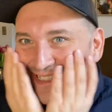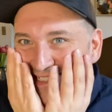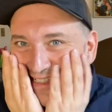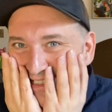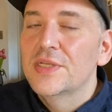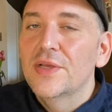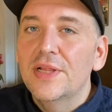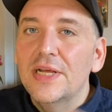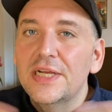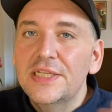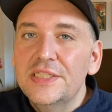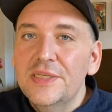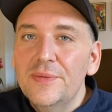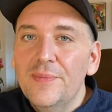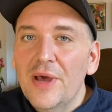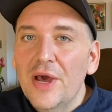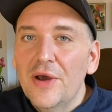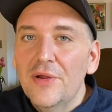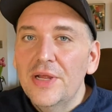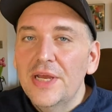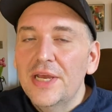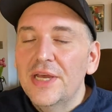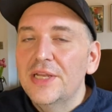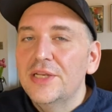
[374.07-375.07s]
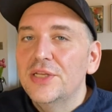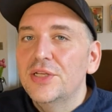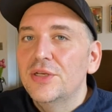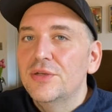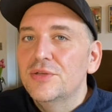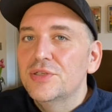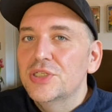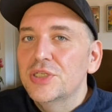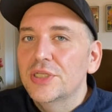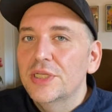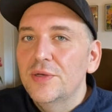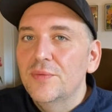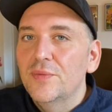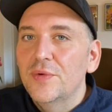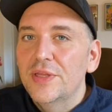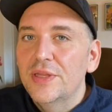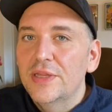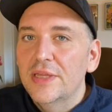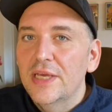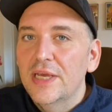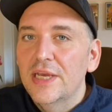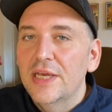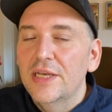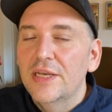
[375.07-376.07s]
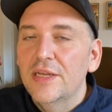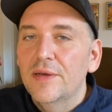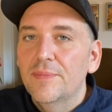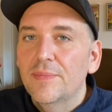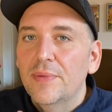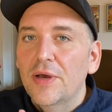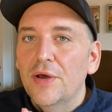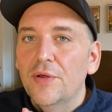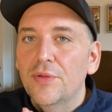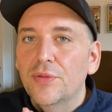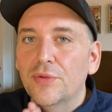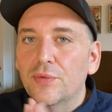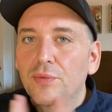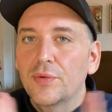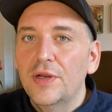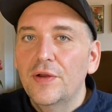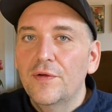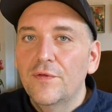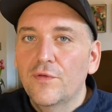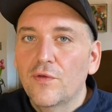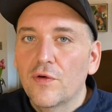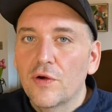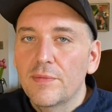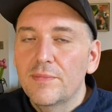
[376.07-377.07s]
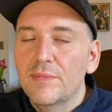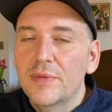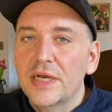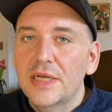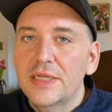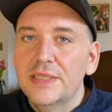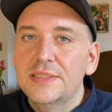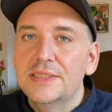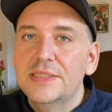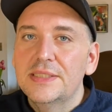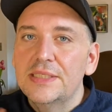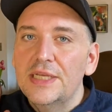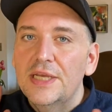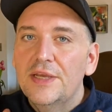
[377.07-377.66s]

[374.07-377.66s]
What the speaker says: So that's about it. Usually within about 3 to 4 months,